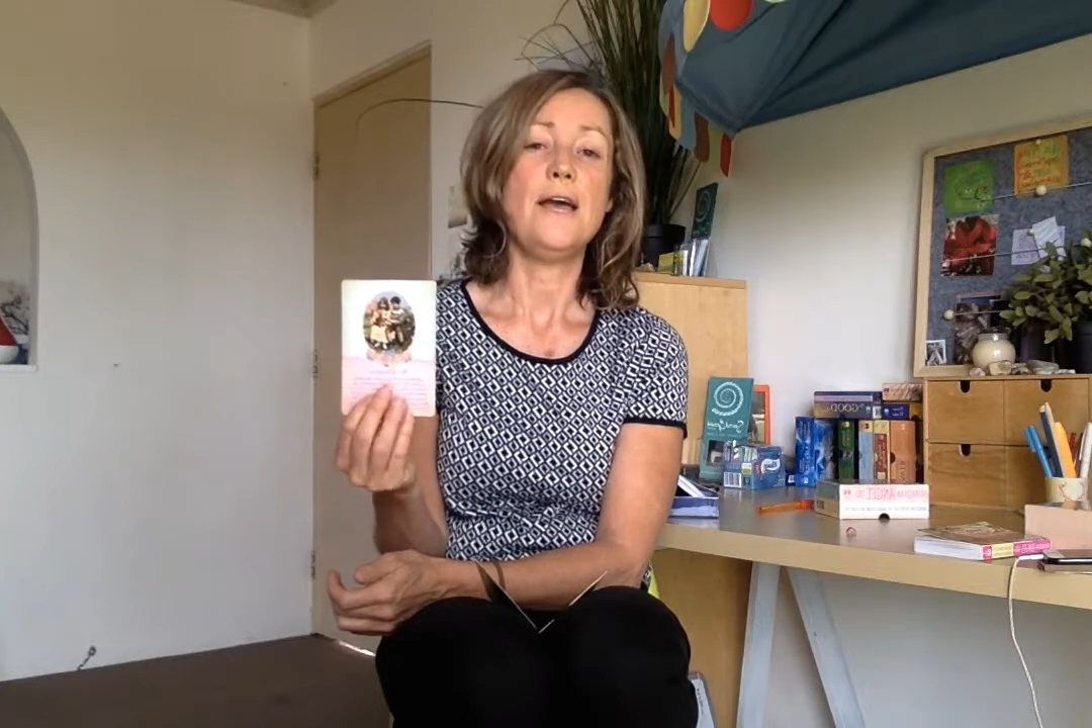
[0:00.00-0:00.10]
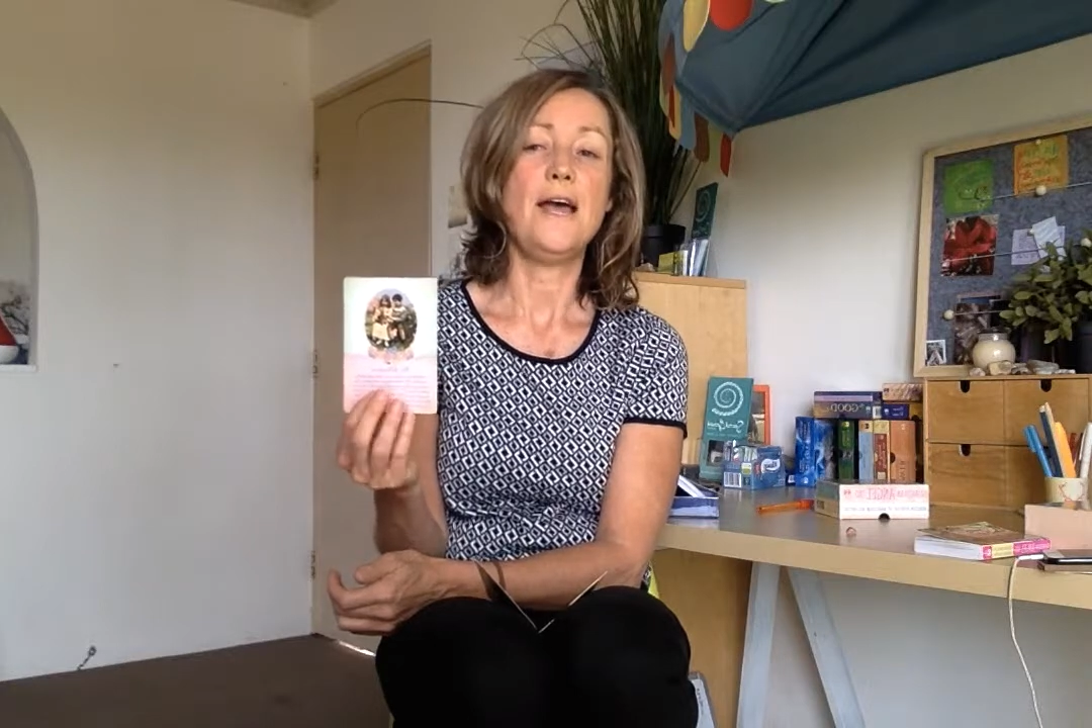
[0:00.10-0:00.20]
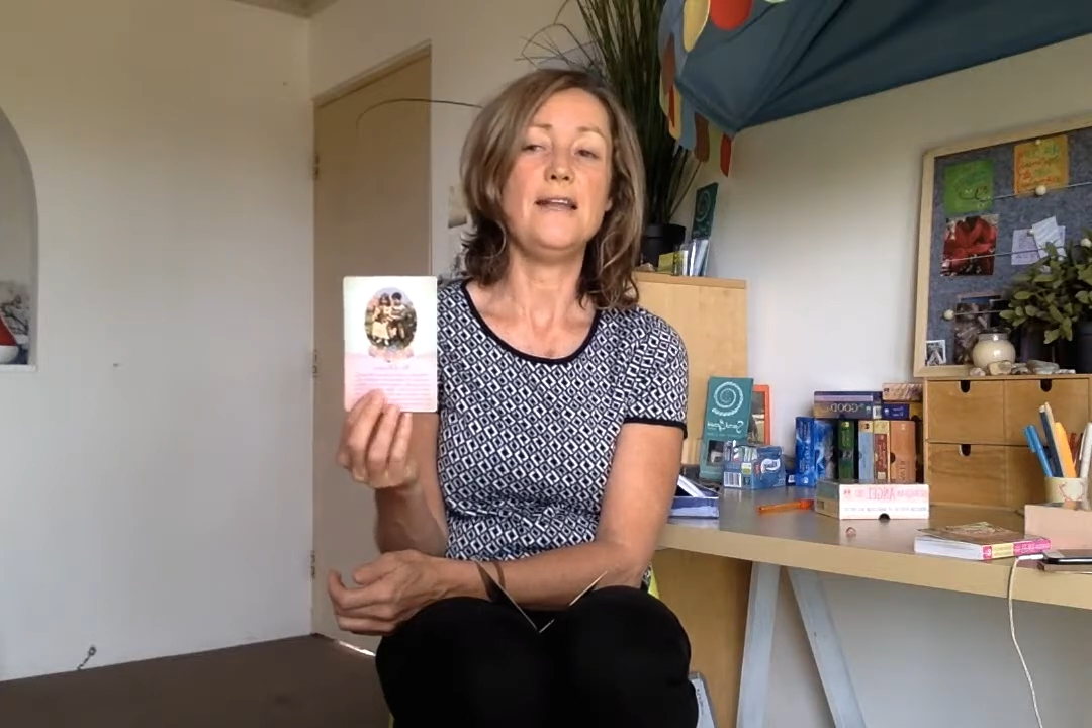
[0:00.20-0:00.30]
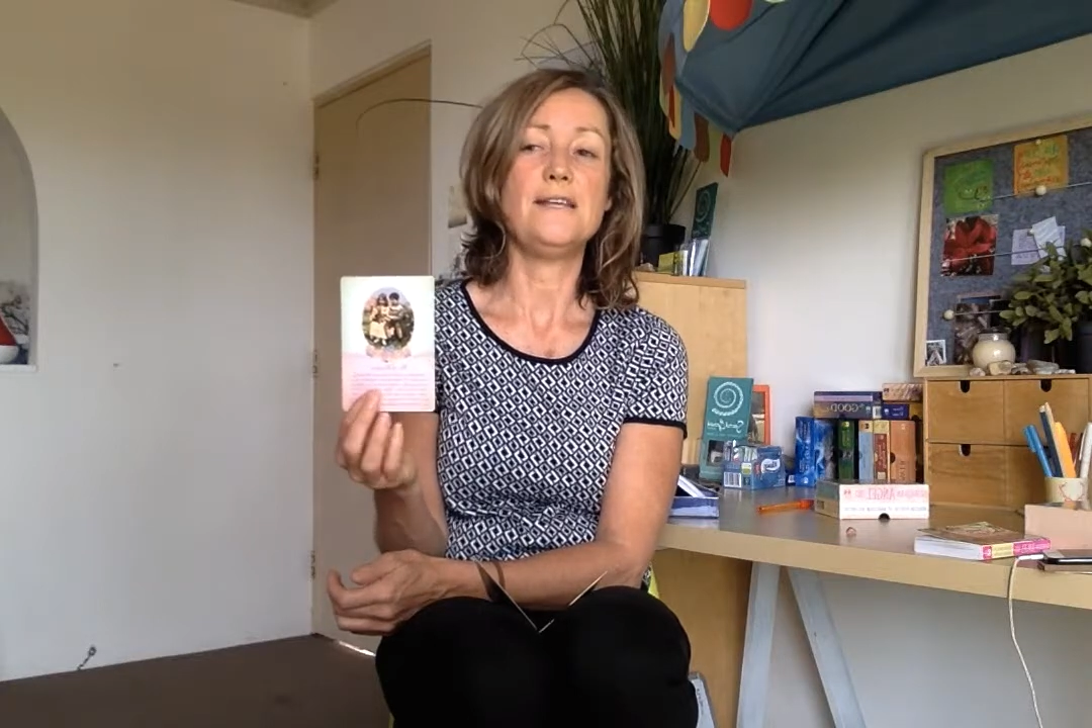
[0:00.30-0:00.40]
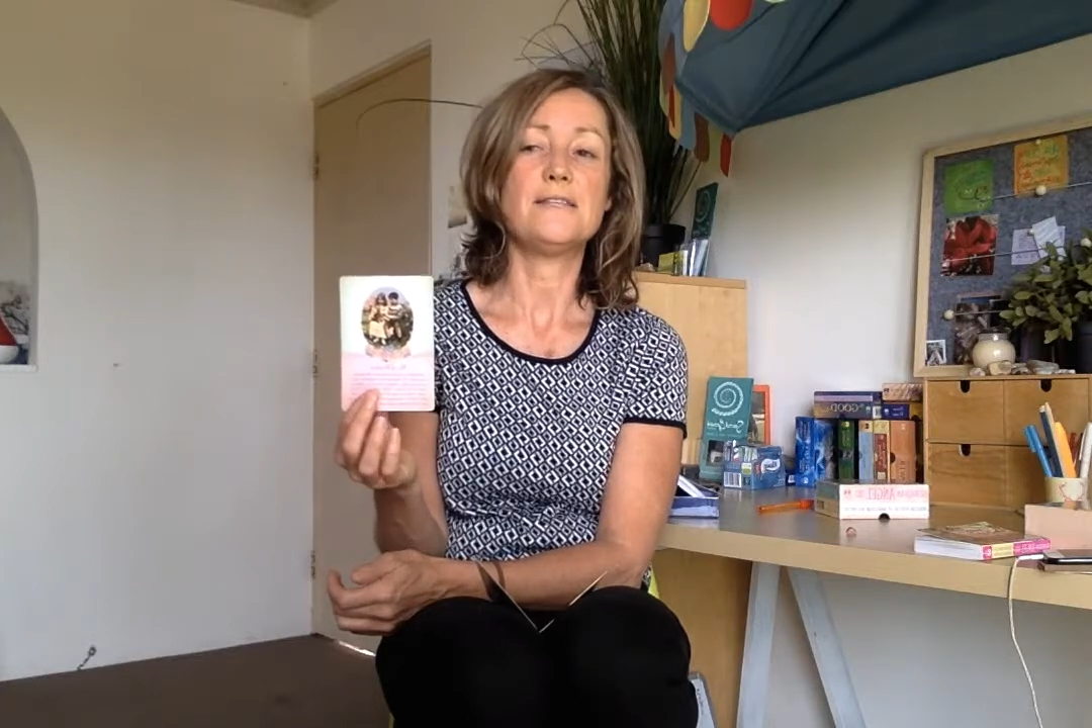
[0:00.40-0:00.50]

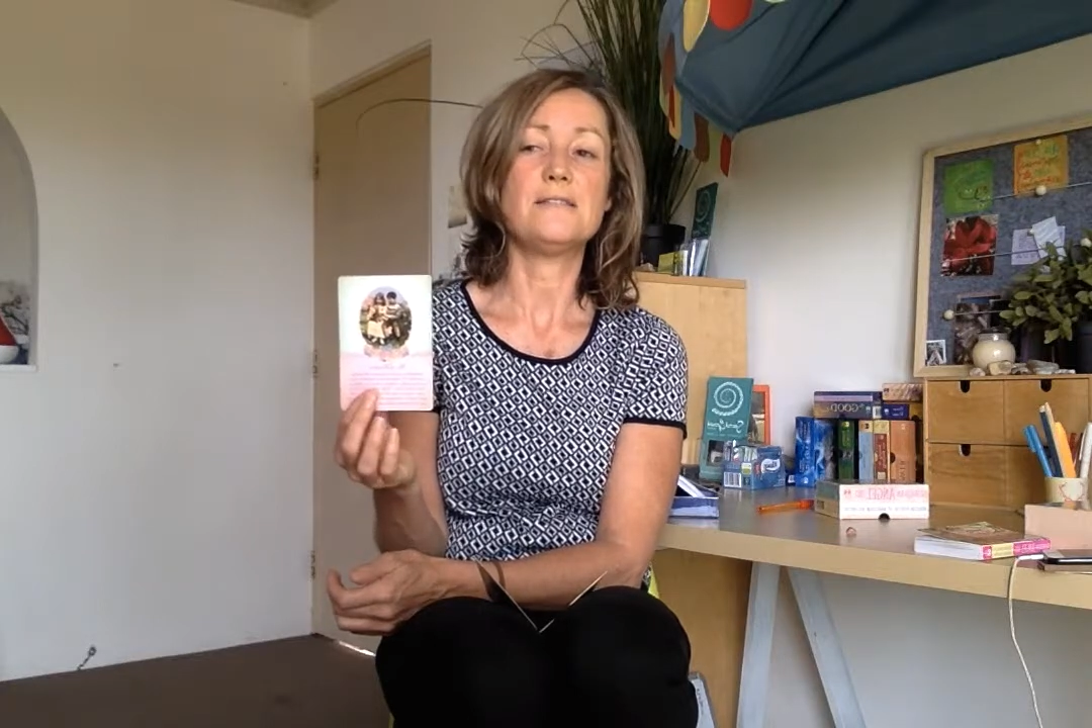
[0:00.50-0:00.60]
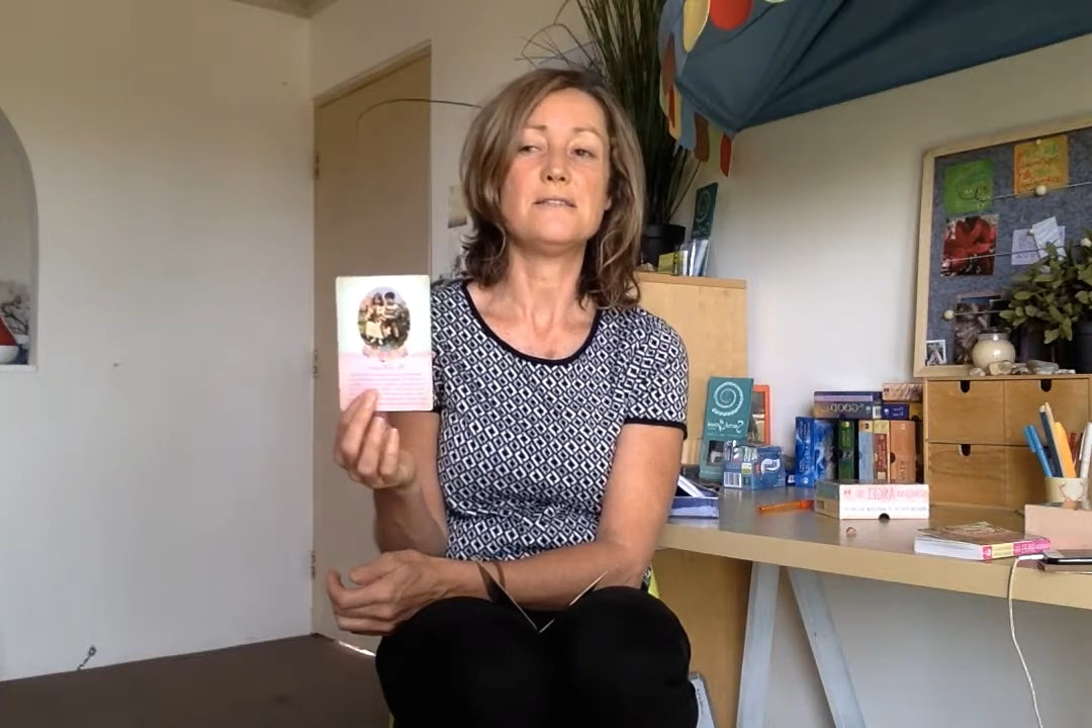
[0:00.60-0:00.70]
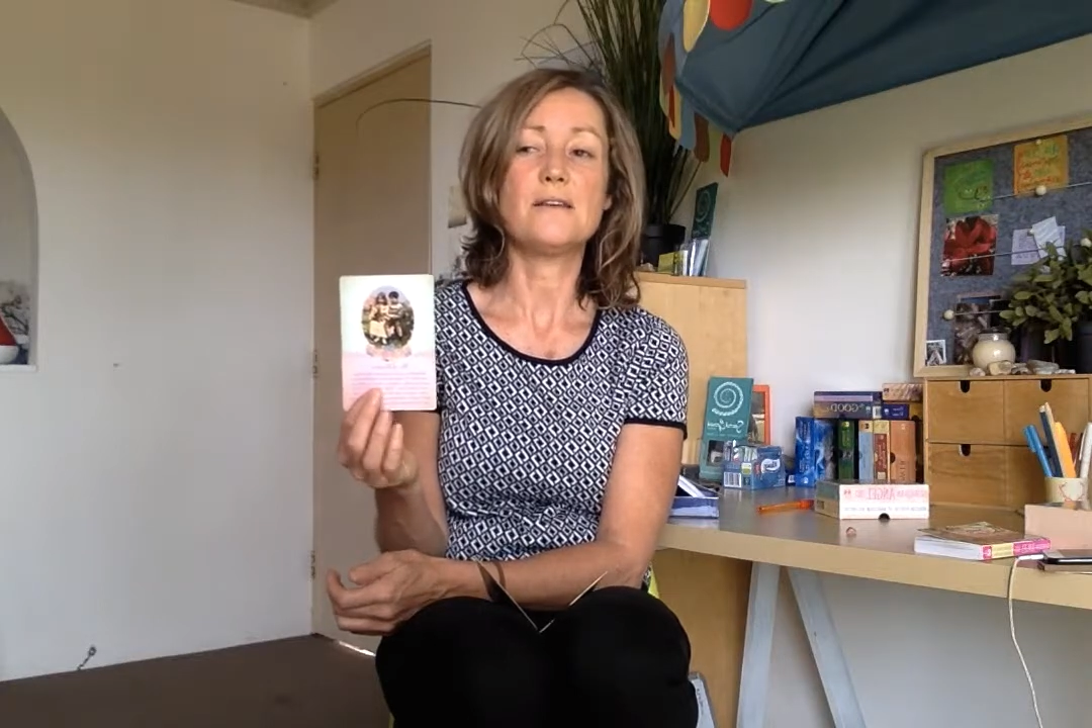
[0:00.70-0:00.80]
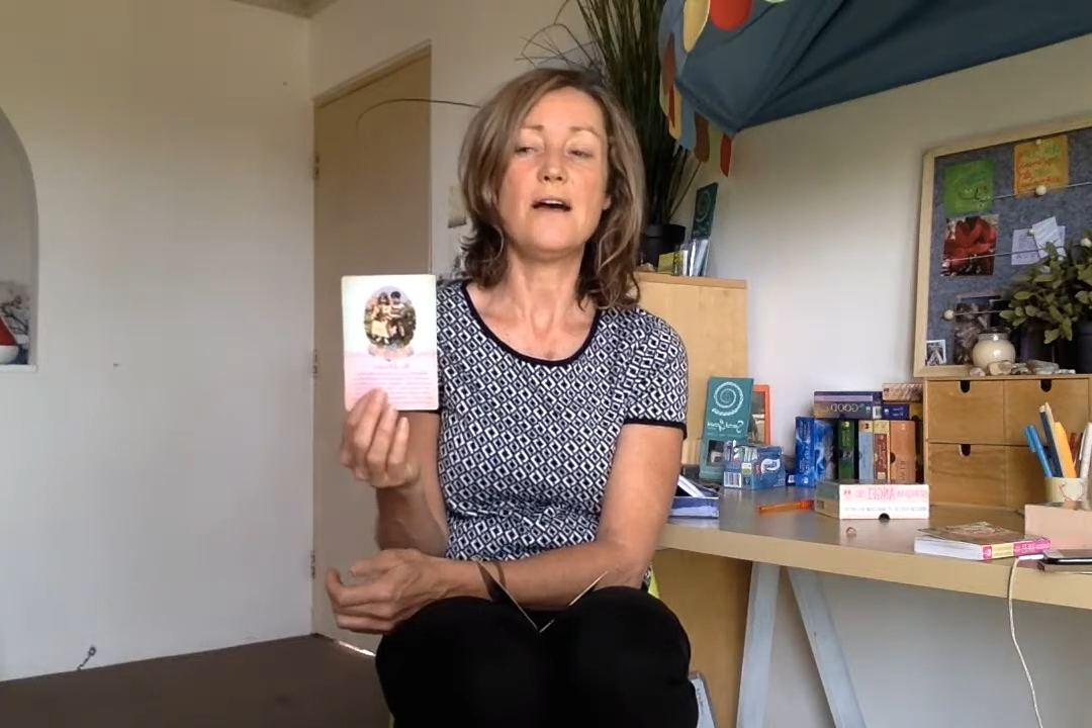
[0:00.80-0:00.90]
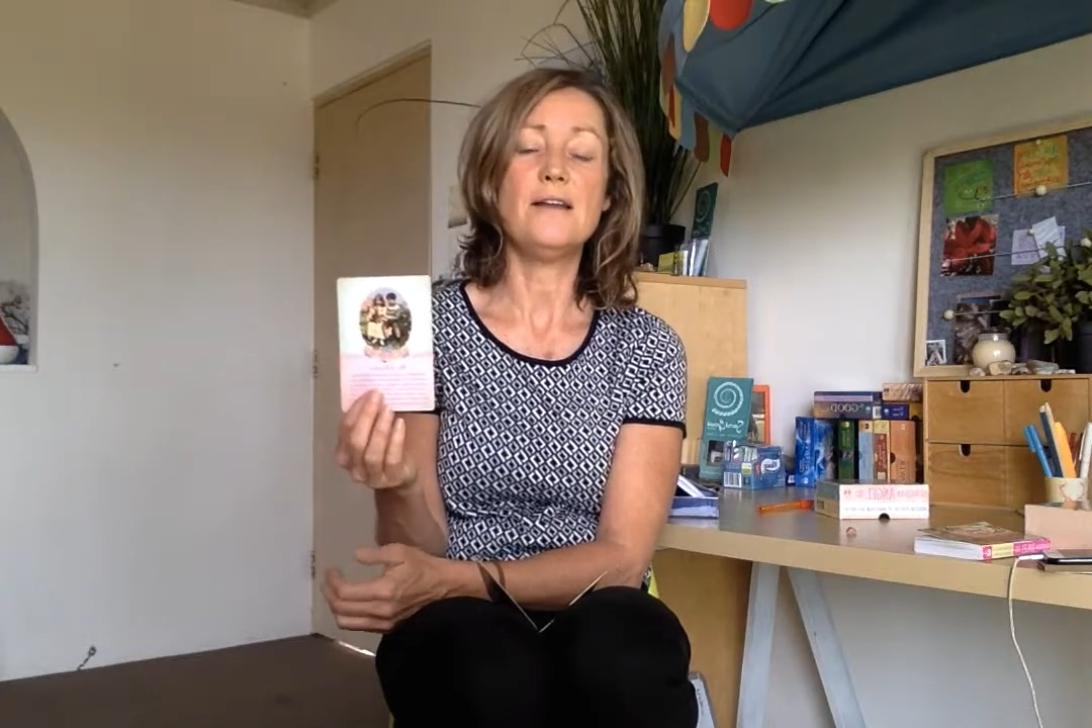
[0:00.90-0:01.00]
and
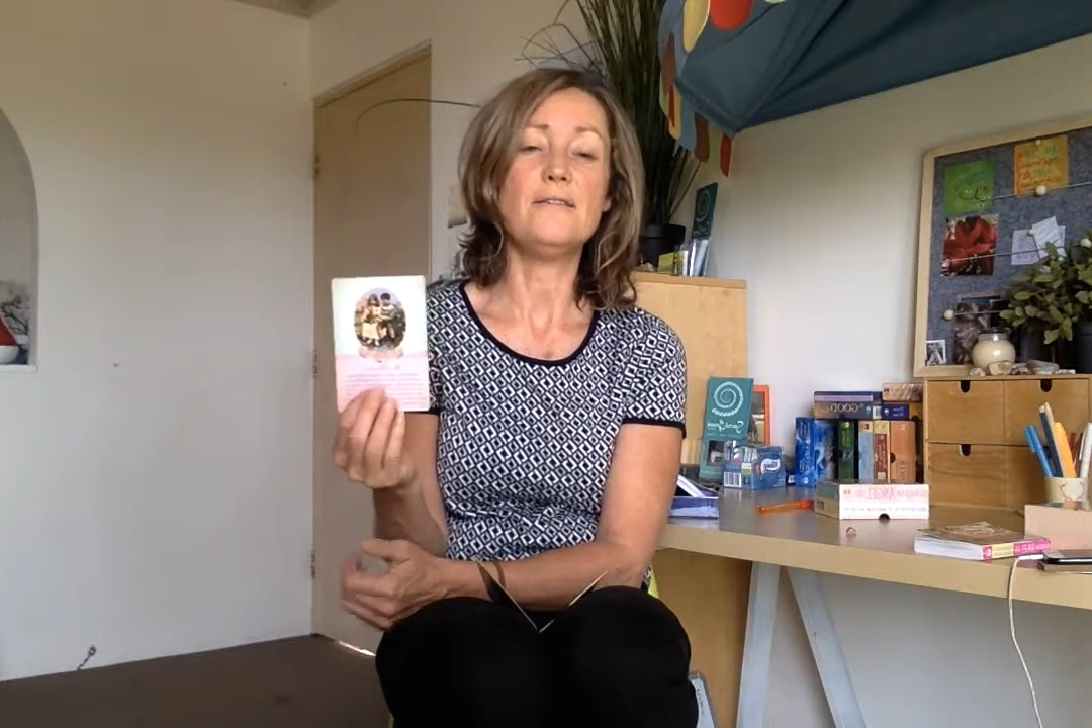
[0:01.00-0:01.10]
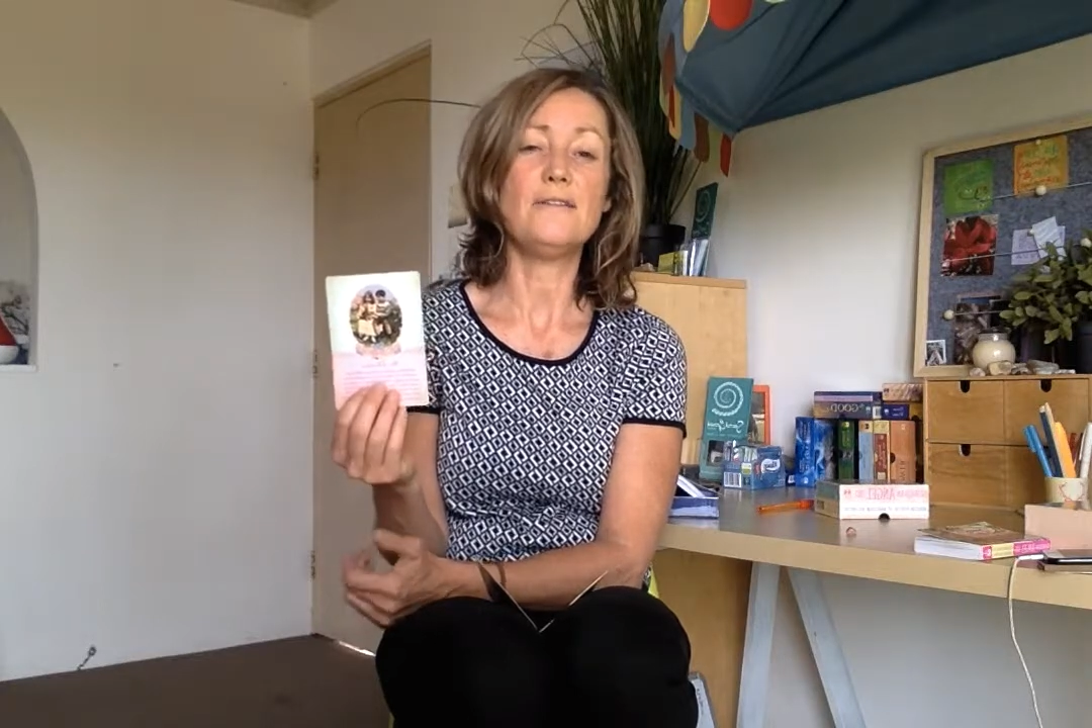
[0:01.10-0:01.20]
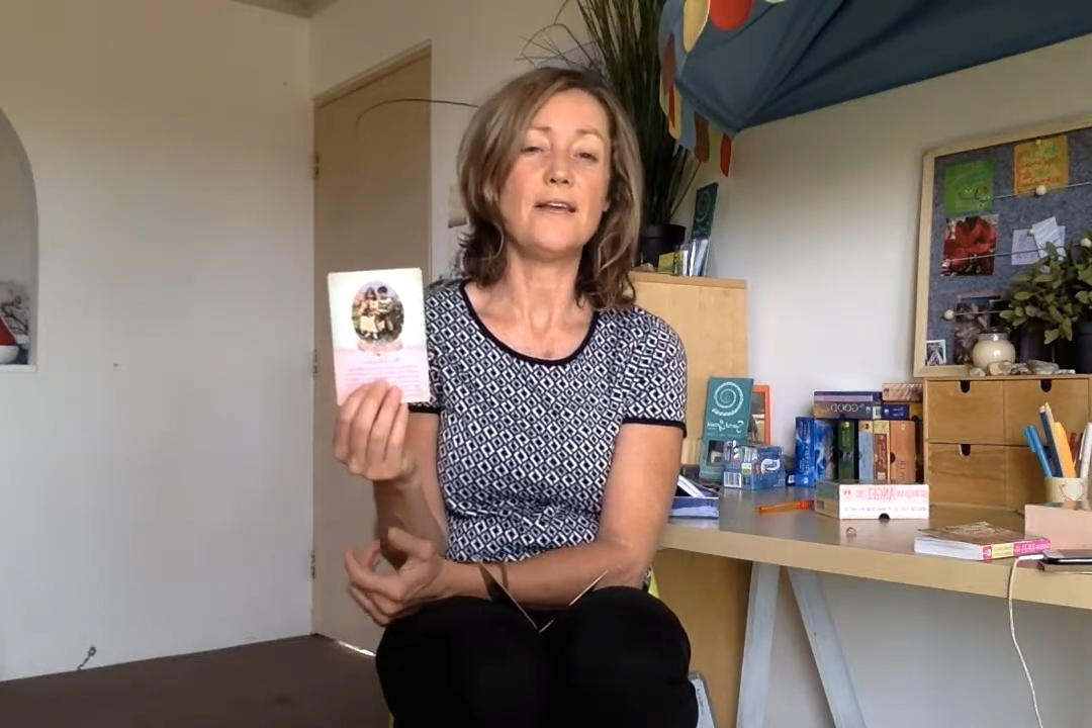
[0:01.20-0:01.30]
it's kind of